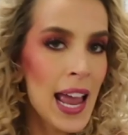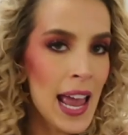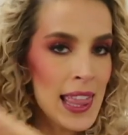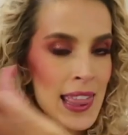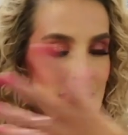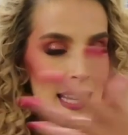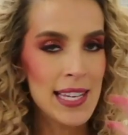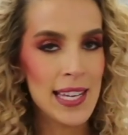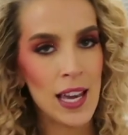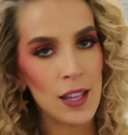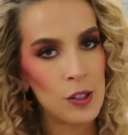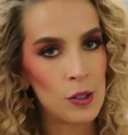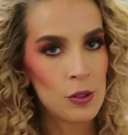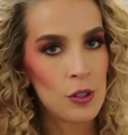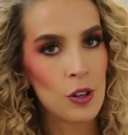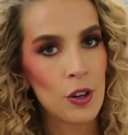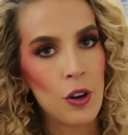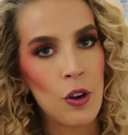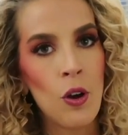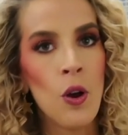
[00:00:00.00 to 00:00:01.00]
and the yellow
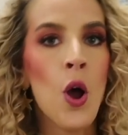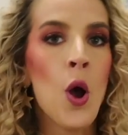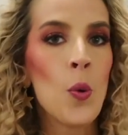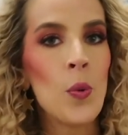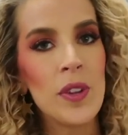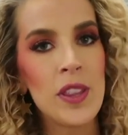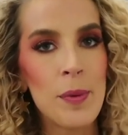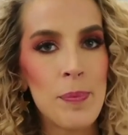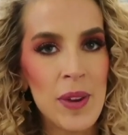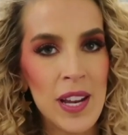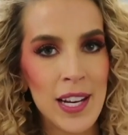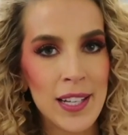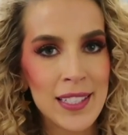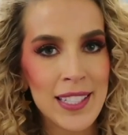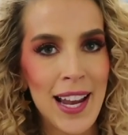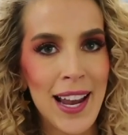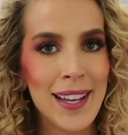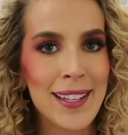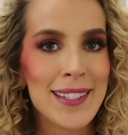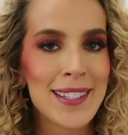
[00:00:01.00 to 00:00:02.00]
girl with the pink
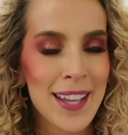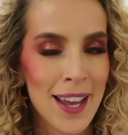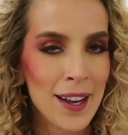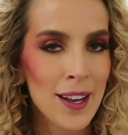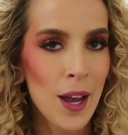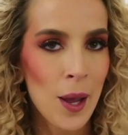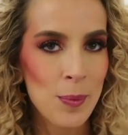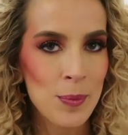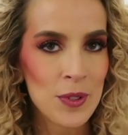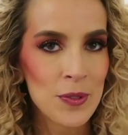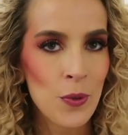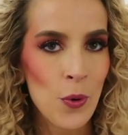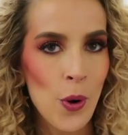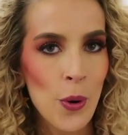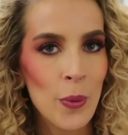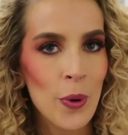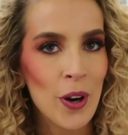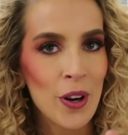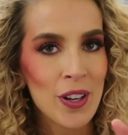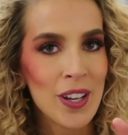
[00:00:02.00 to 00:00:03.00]
tights comes
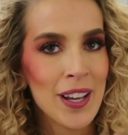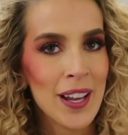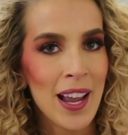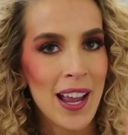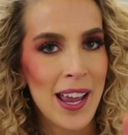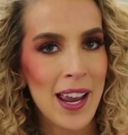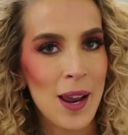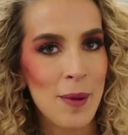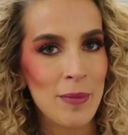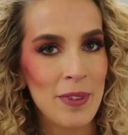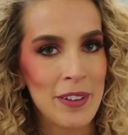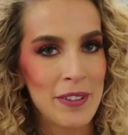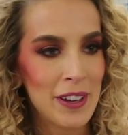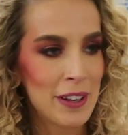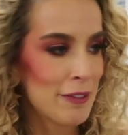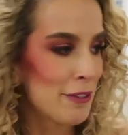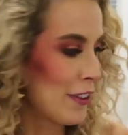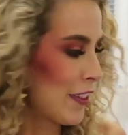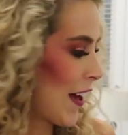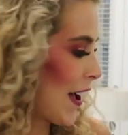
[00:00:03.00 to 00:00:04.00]
forward, and I'm
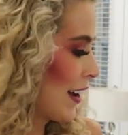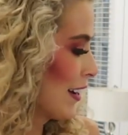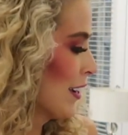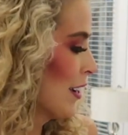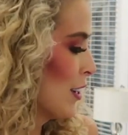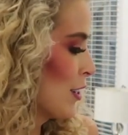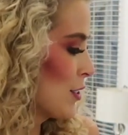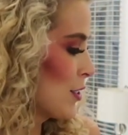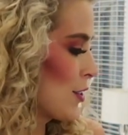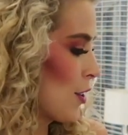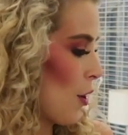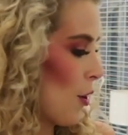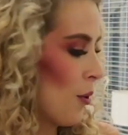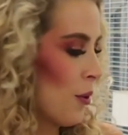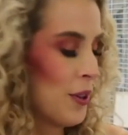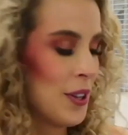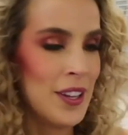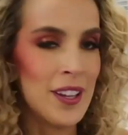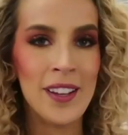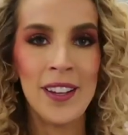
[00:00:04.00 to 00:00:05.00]
living for that.
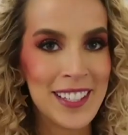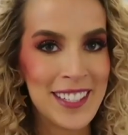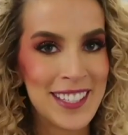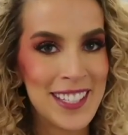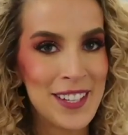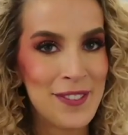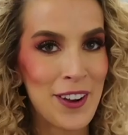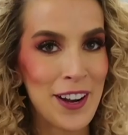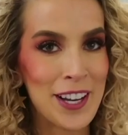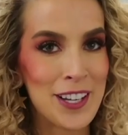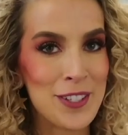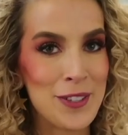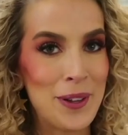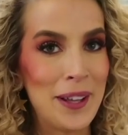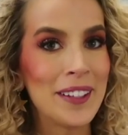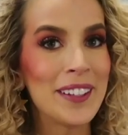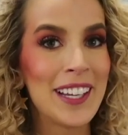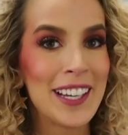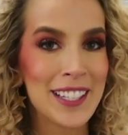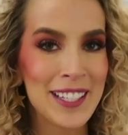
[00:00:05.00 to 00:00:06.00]
So let's see if I can do
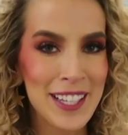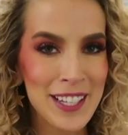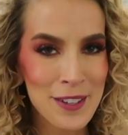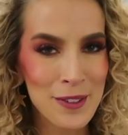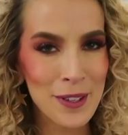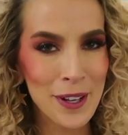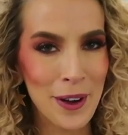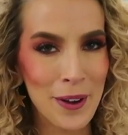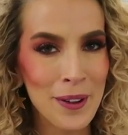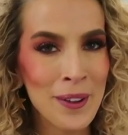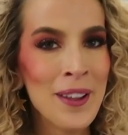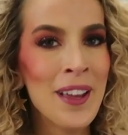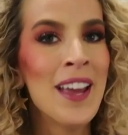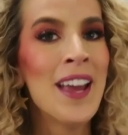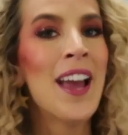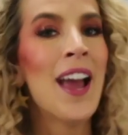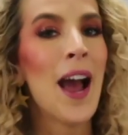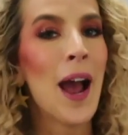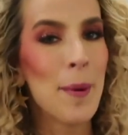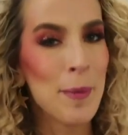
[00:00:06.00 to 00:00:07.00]
it. Like, can you tell?
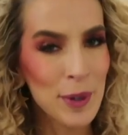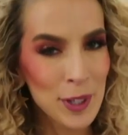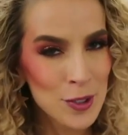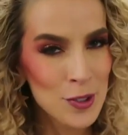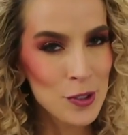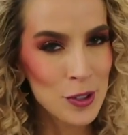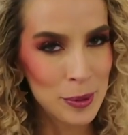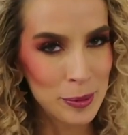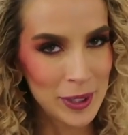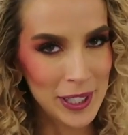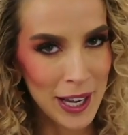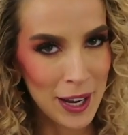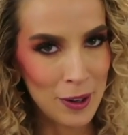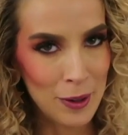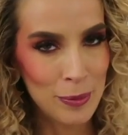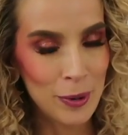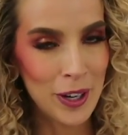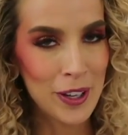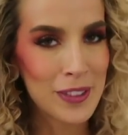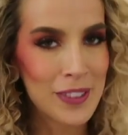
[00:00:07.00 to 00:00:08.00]
I'm extremely out
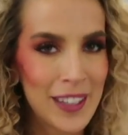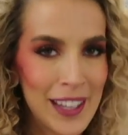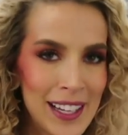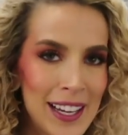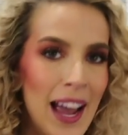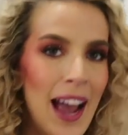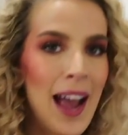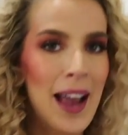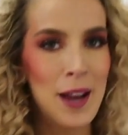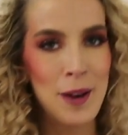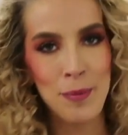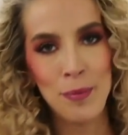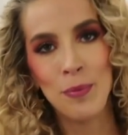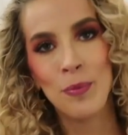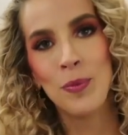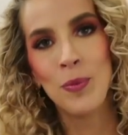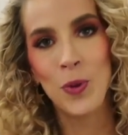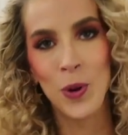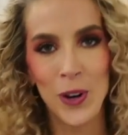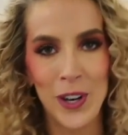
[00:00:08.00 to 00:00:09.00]
of breath. Like,
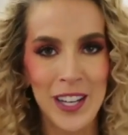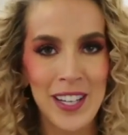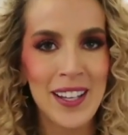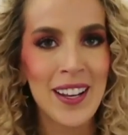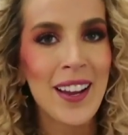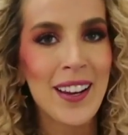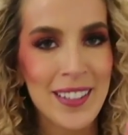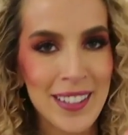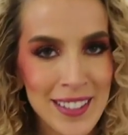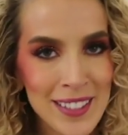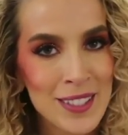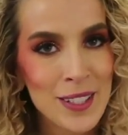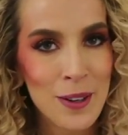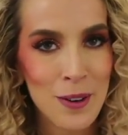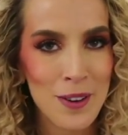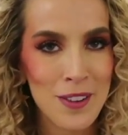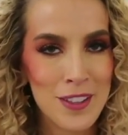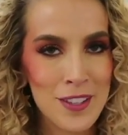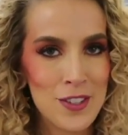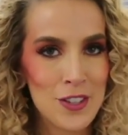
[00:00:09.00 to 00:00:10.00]
I'm worried. I need to
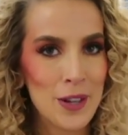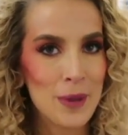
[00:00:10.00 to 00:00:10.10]
go to the